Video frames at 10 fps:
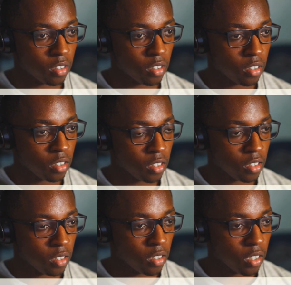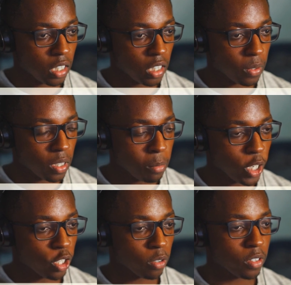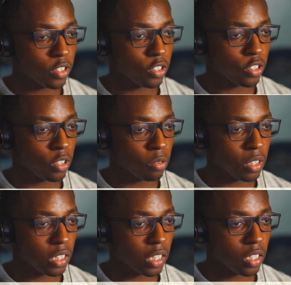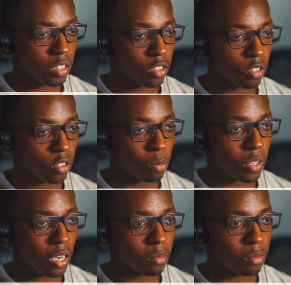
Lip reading: I want to make sure there's no delay, there's no problems at all.